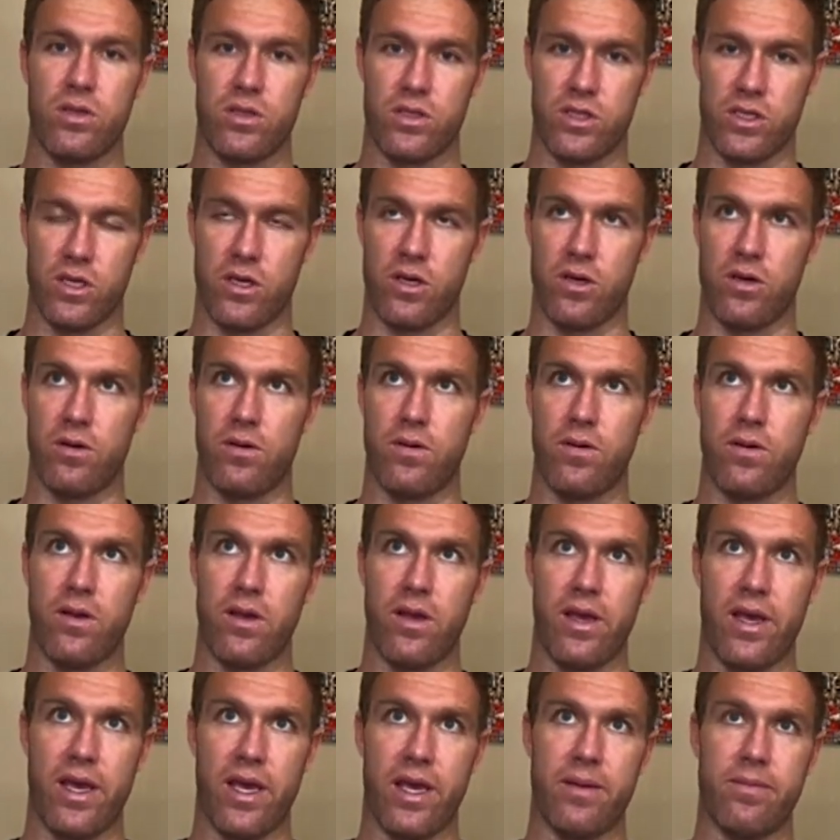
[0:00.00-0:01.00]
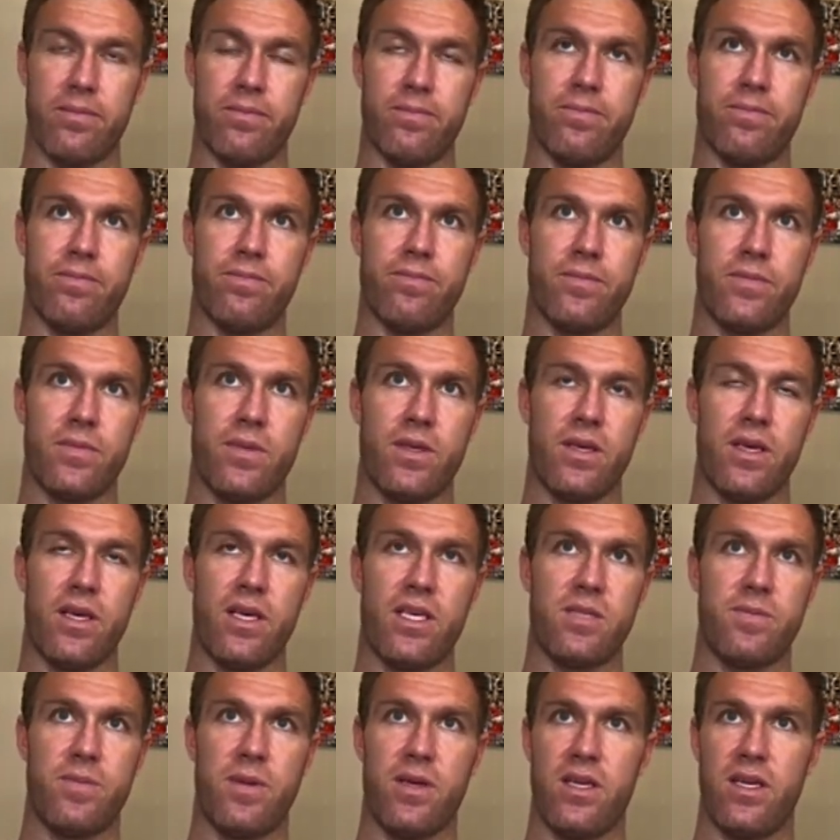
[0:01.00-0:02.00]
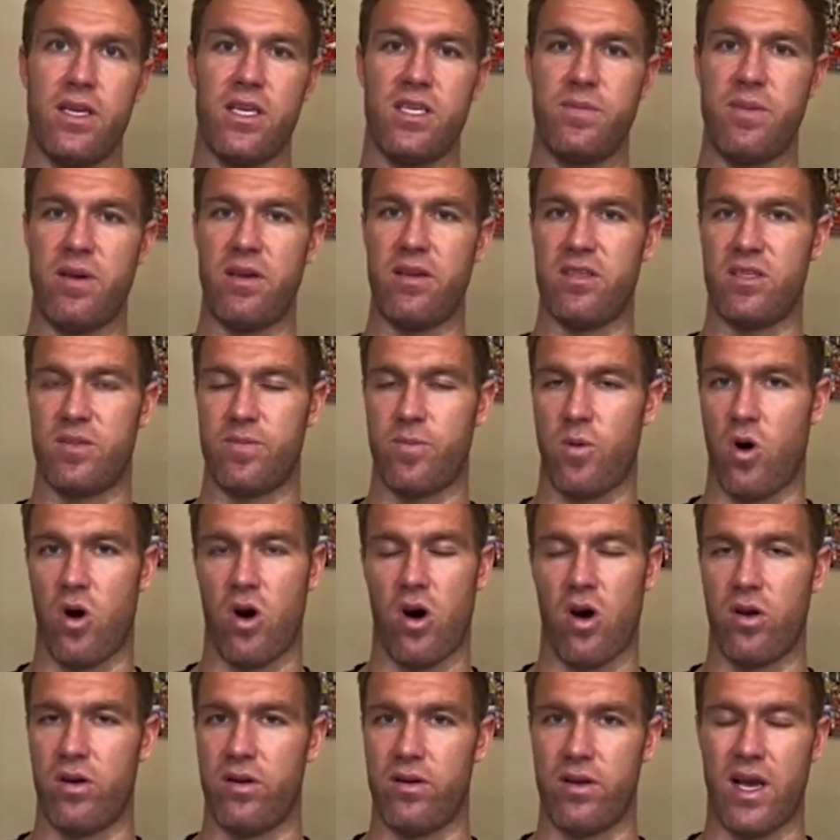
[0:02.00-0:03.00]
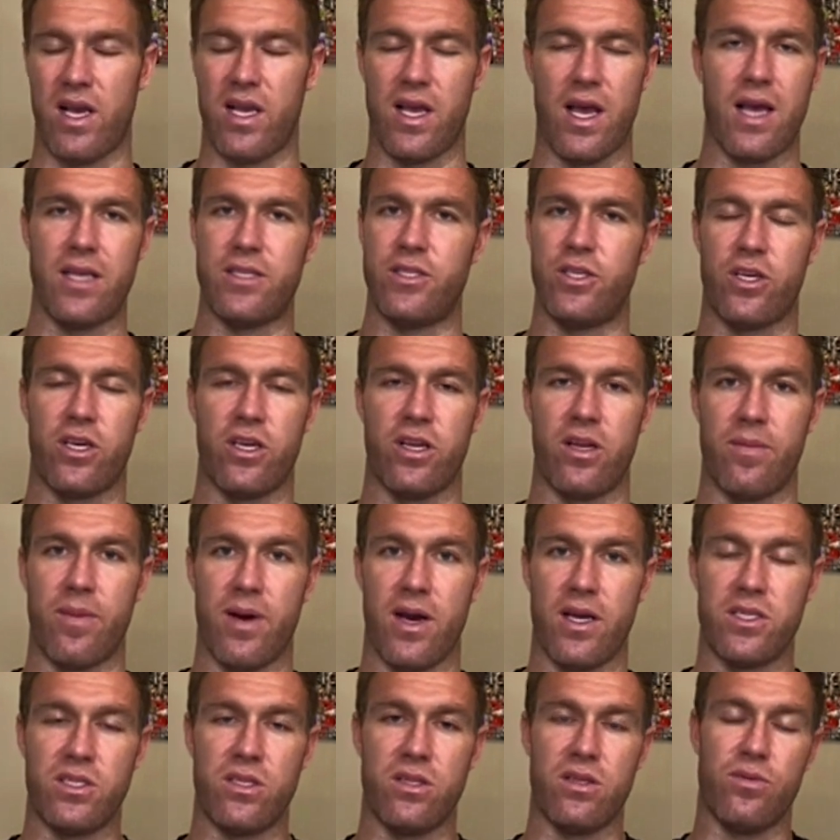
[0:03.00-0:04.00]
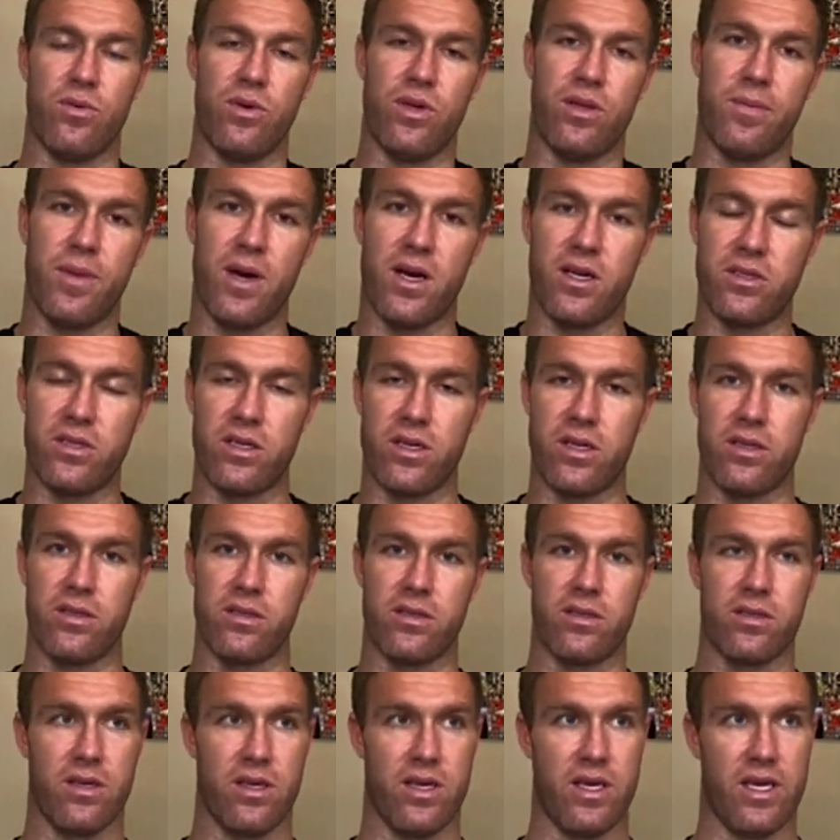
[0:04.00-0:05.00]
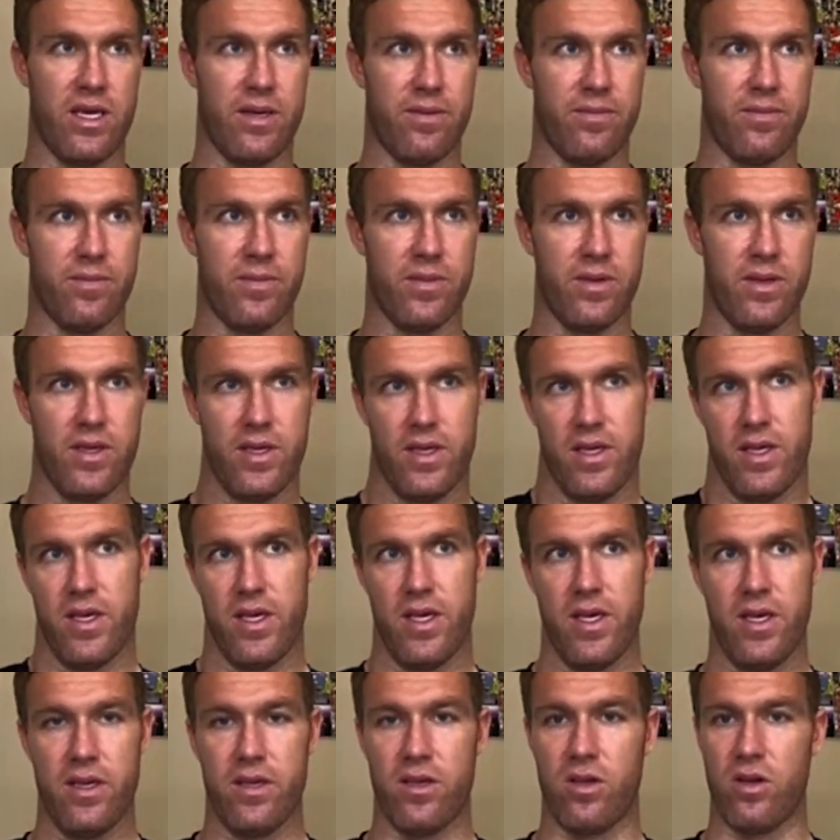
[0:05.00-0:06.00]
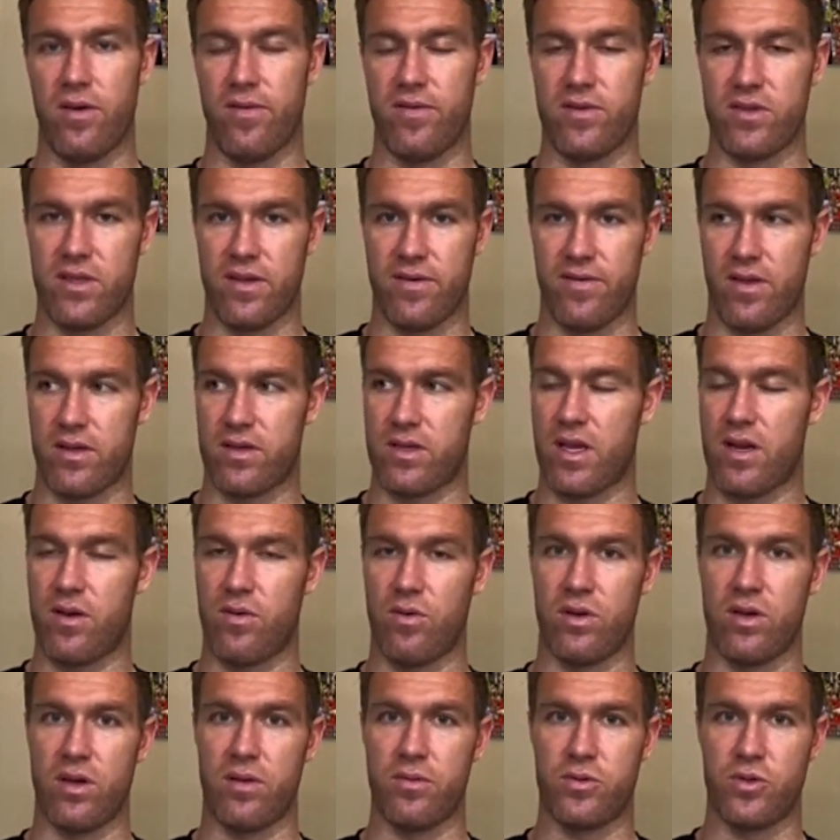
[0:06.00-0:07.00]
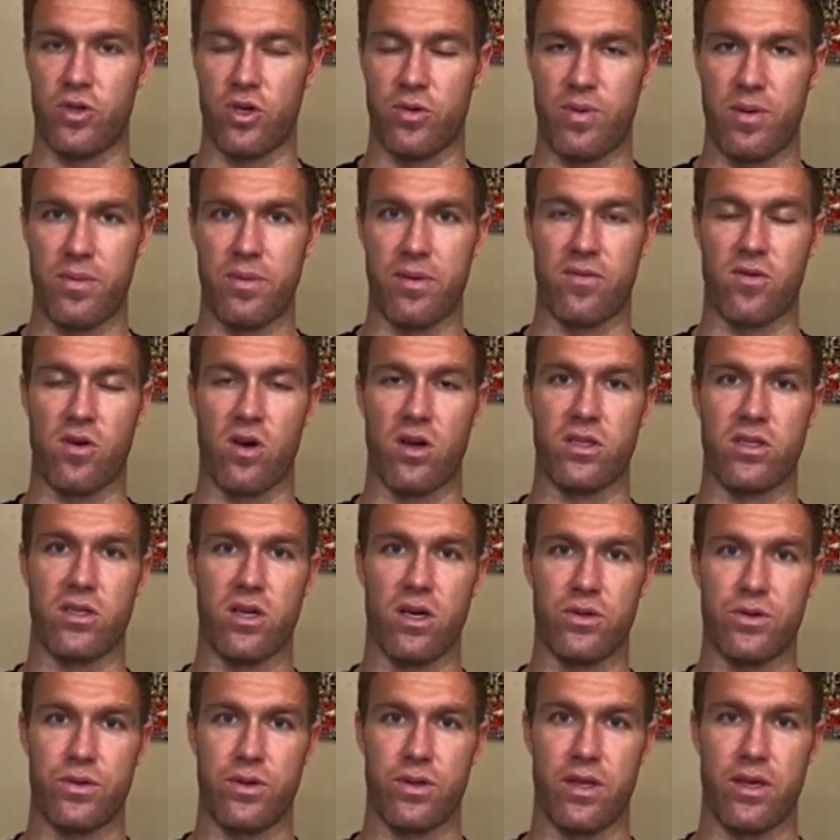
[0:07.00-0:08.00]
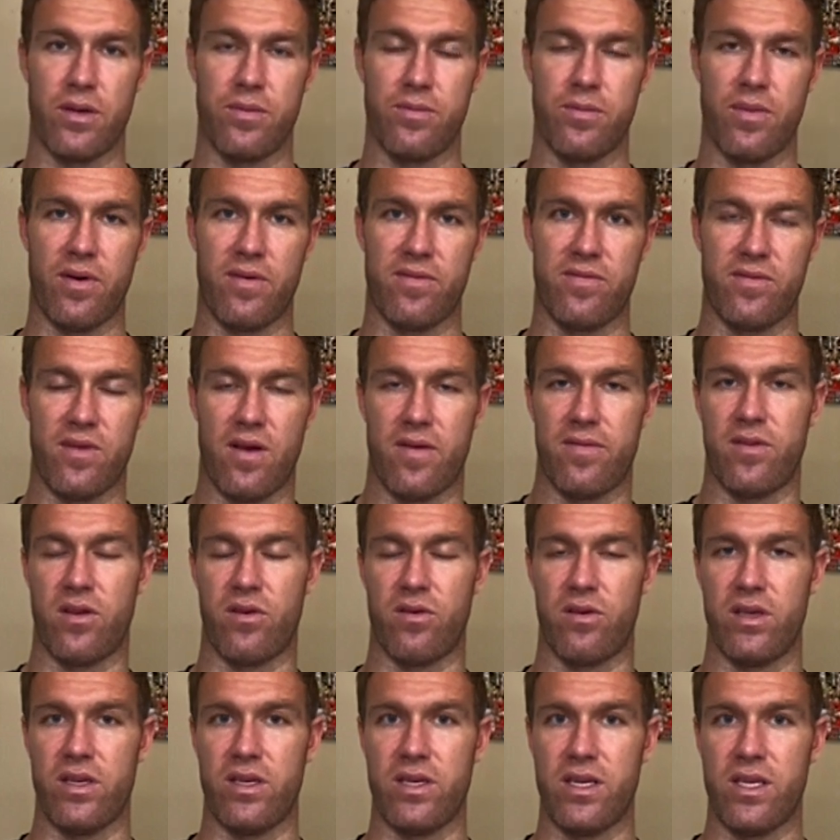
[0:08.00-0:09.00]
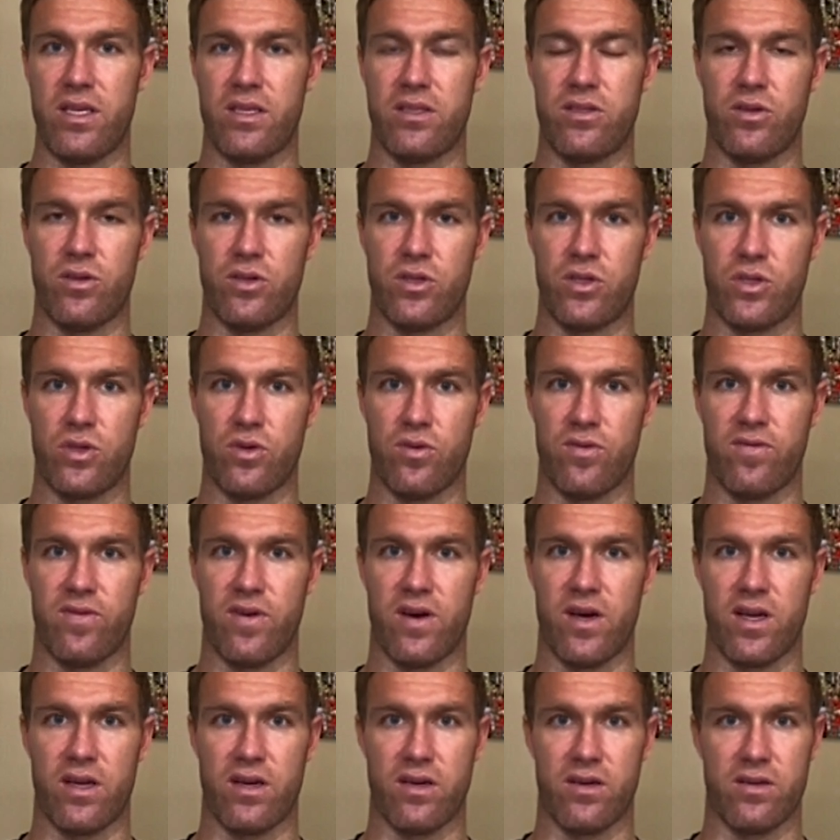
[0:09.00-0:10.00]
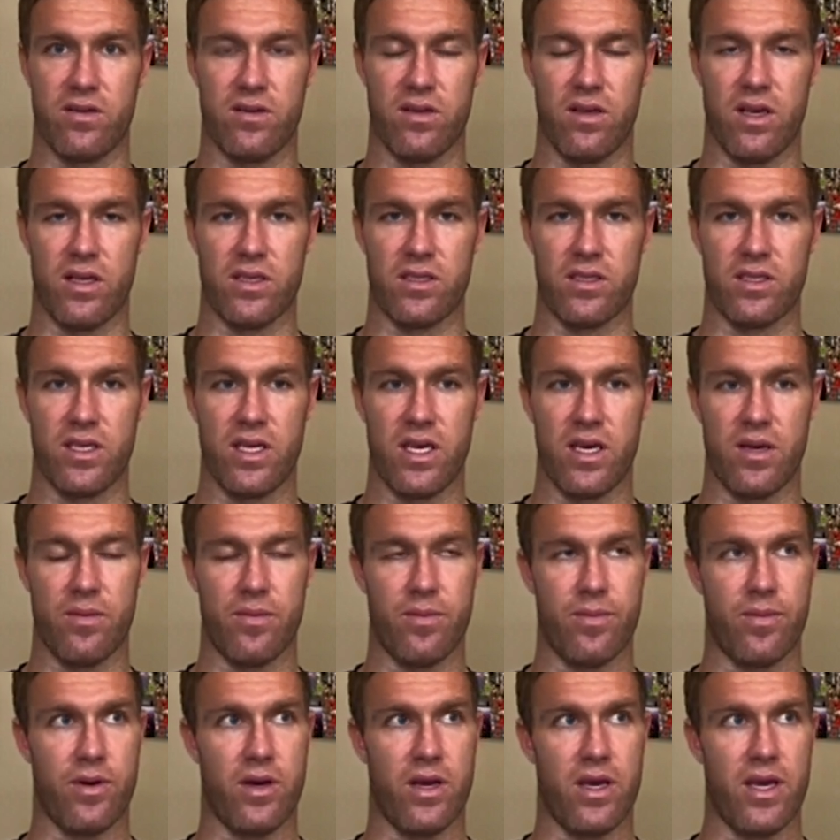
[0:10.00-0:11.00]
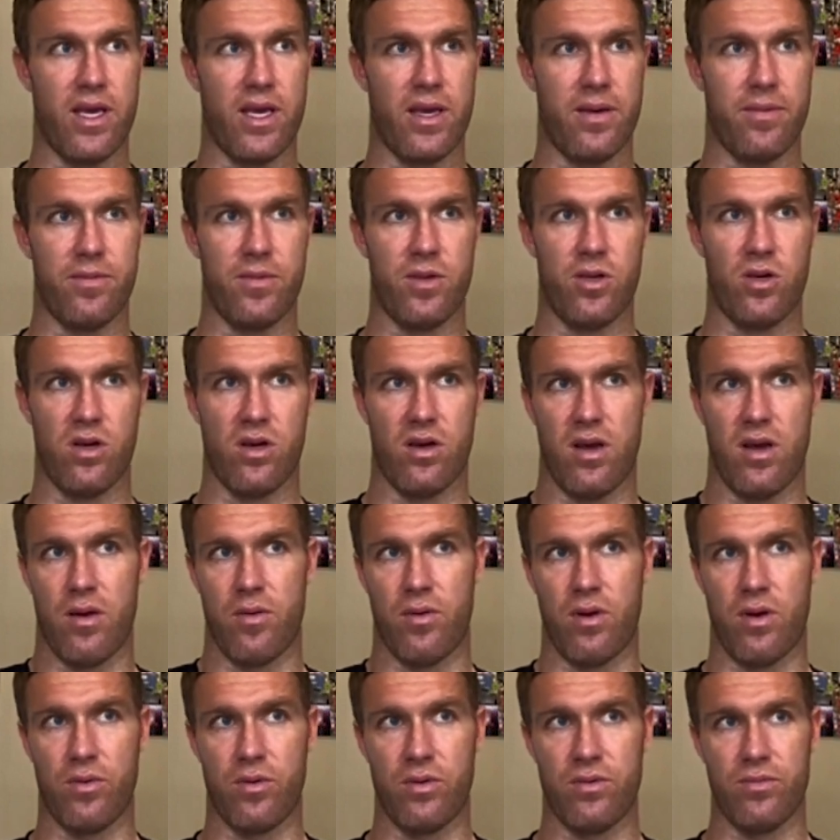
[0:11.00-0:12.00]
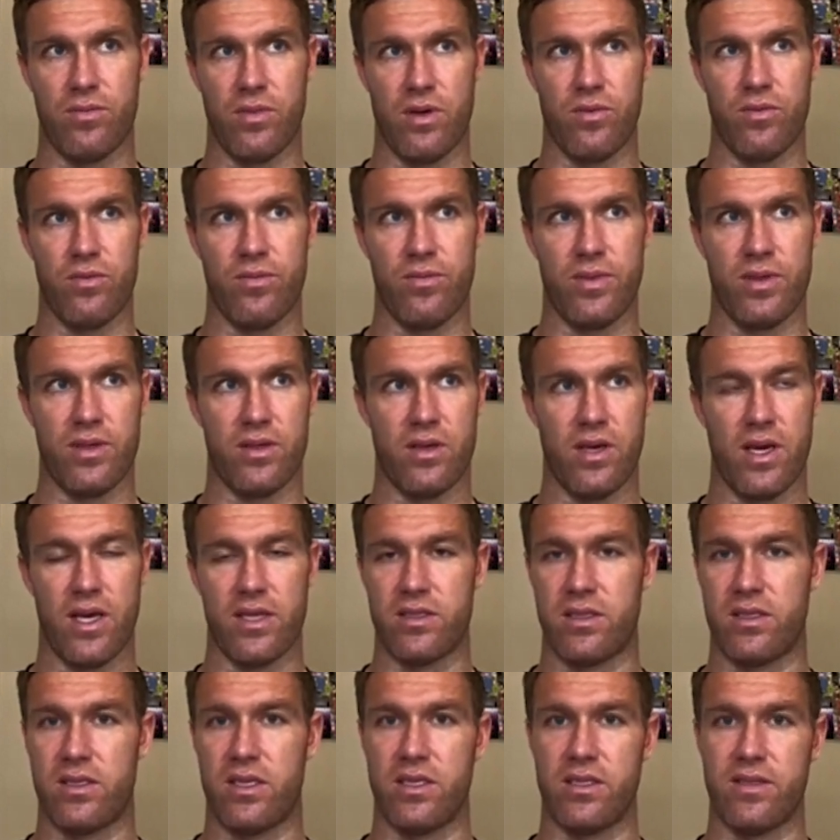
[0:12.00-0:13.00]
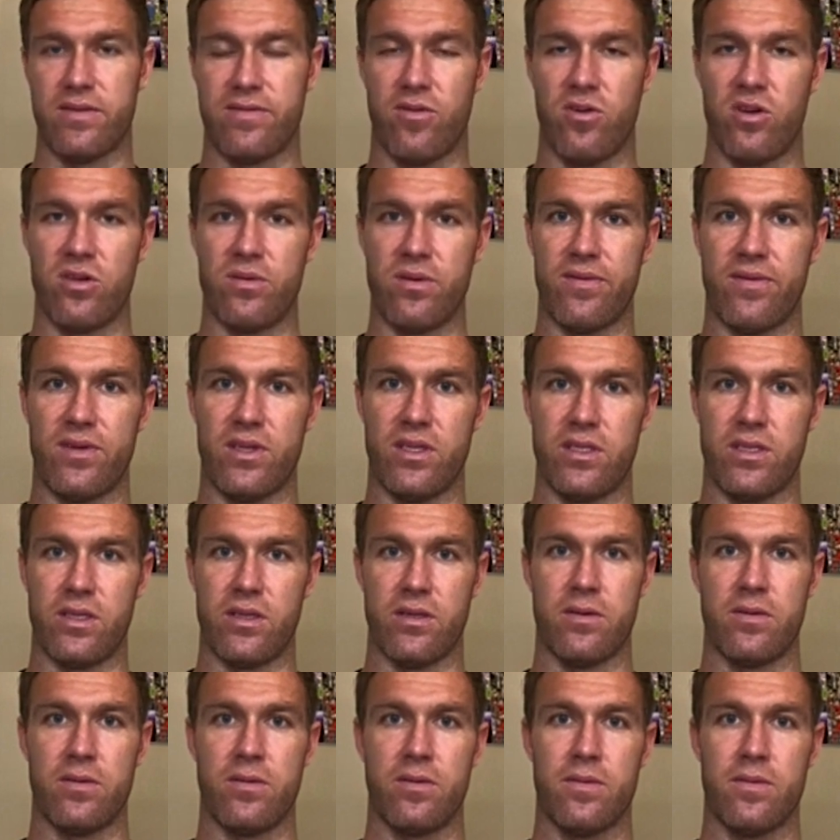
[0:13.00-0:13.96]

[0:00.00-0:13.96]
So he's been spot on, as you could imagine, the way the manager is. If there's anyone, I'm sure people have got in touch with him. I've not really needed to so far as yet, but I wouldn't be hesitant to phone him if I need to.